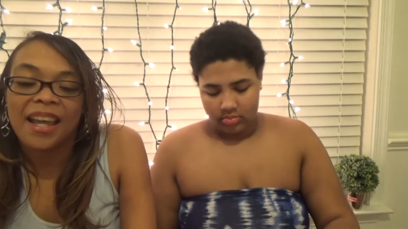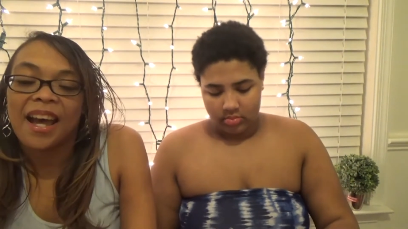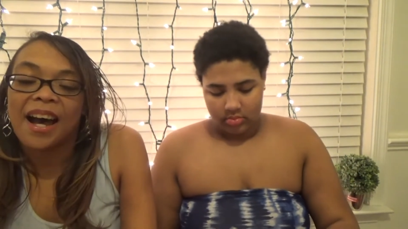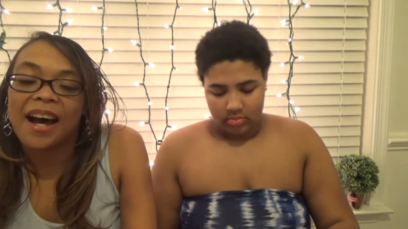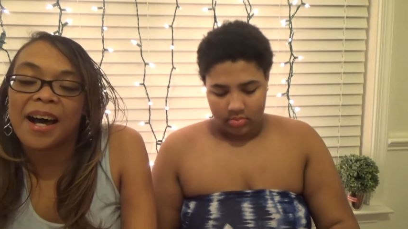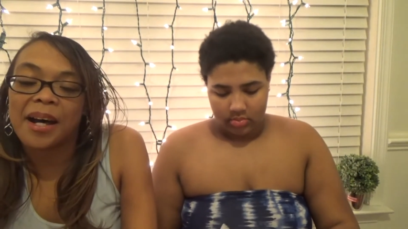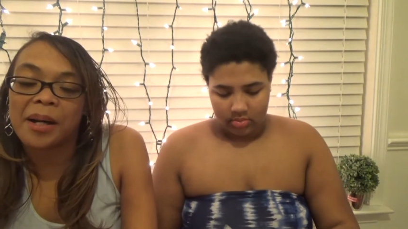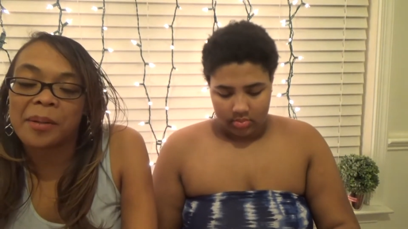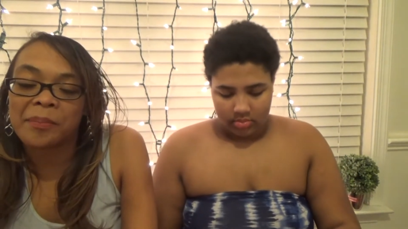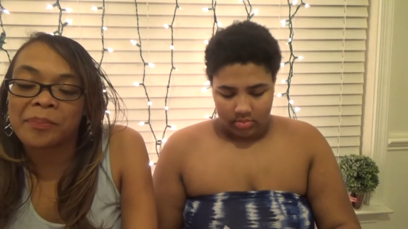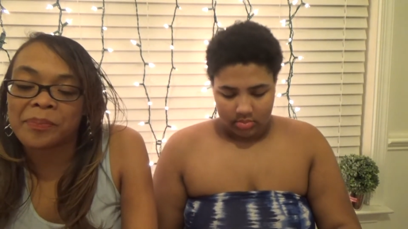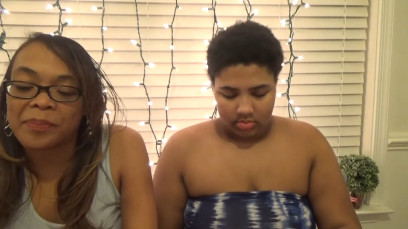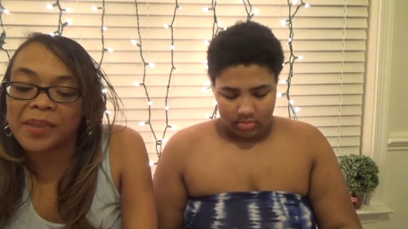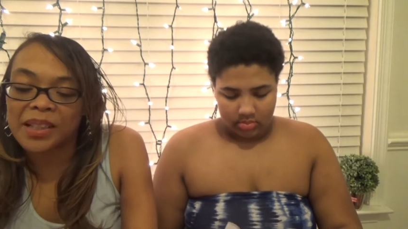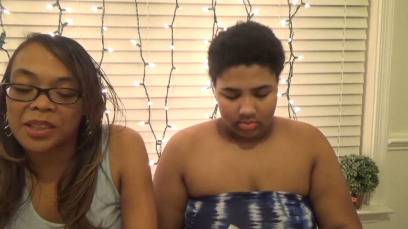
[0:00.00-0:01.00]
Speaker 1: Um,
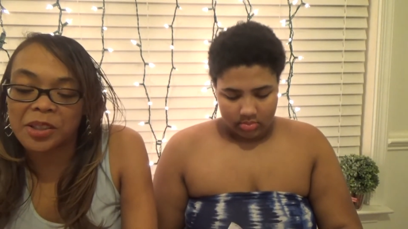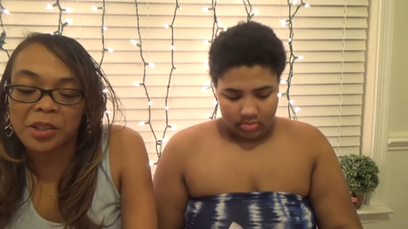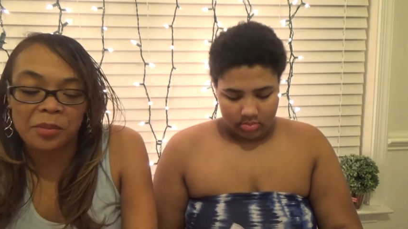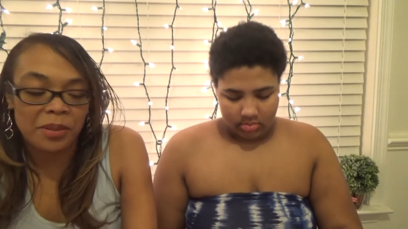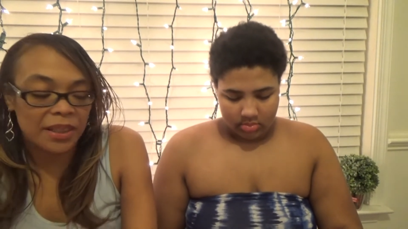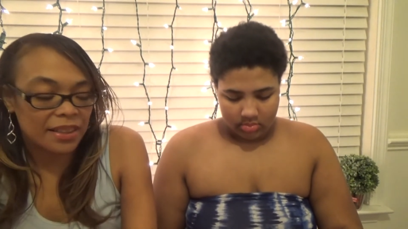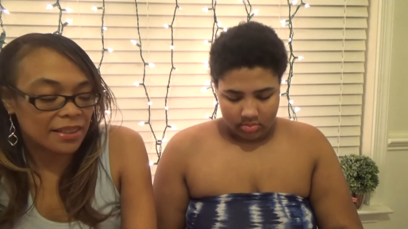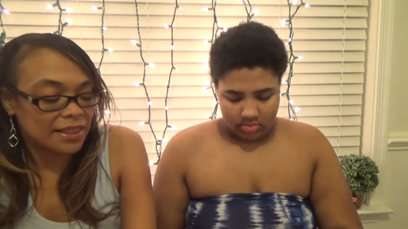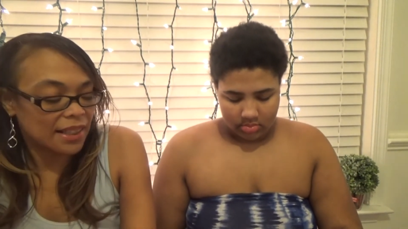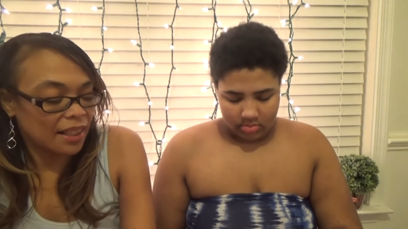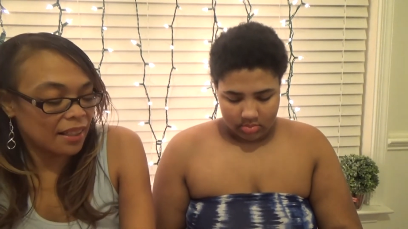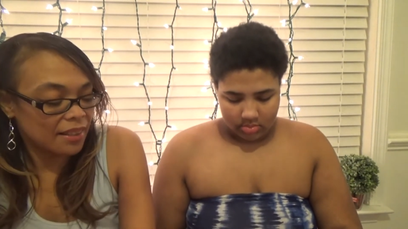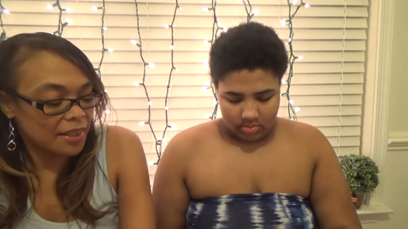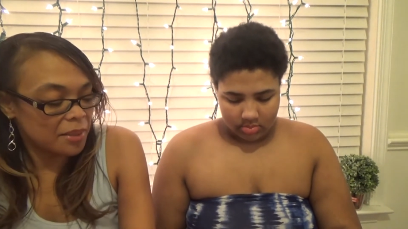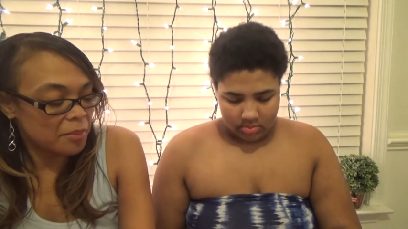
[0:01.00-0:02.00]
so you want to tell
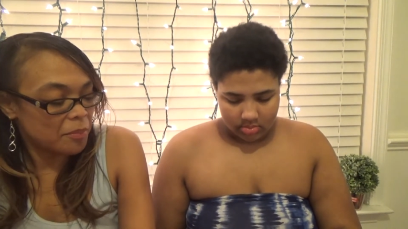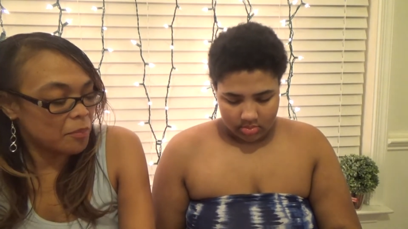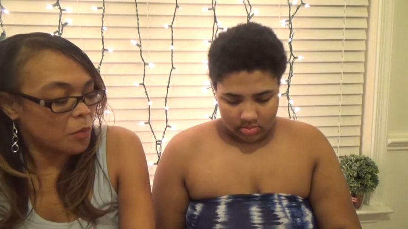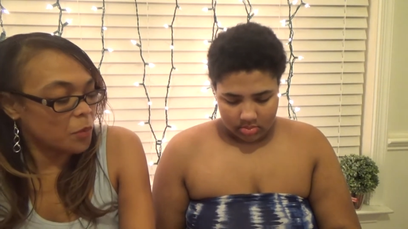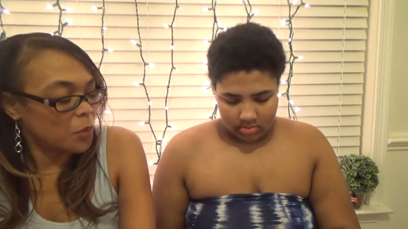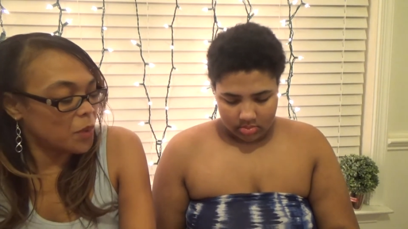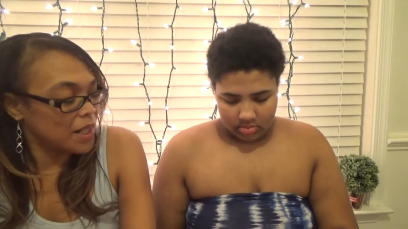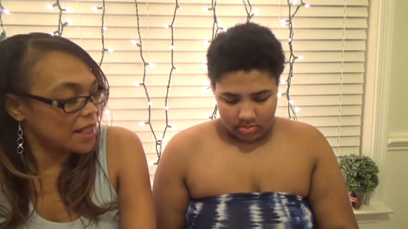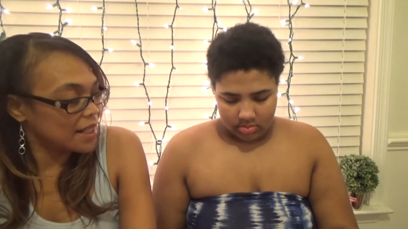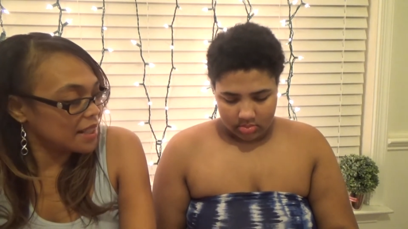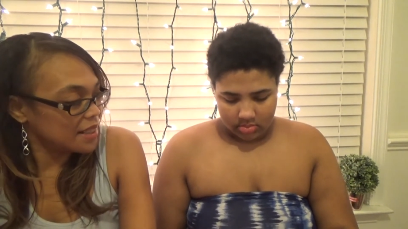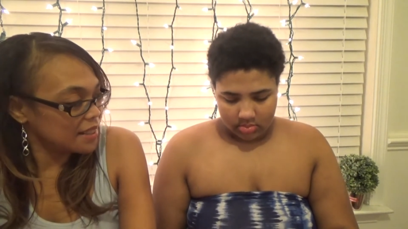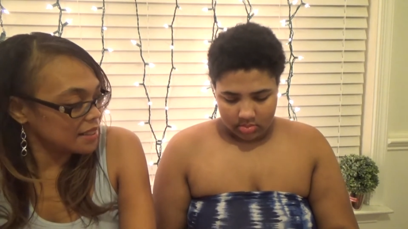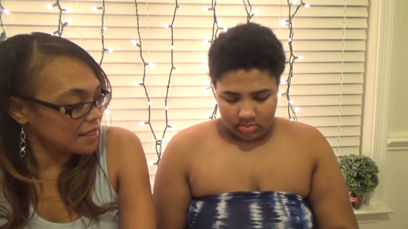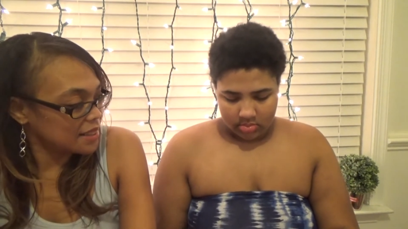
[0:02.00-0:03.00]
them what it
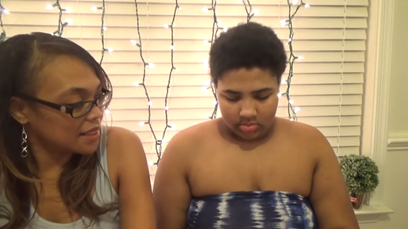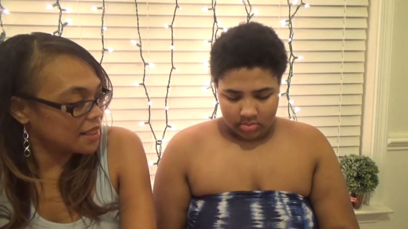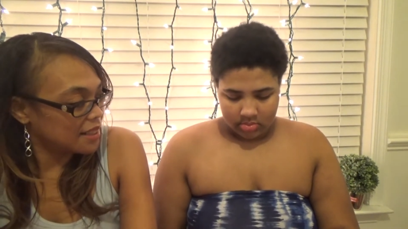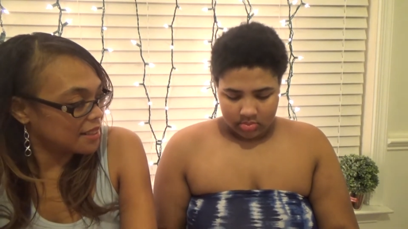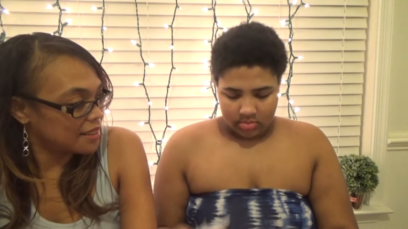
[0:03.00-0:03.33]
is?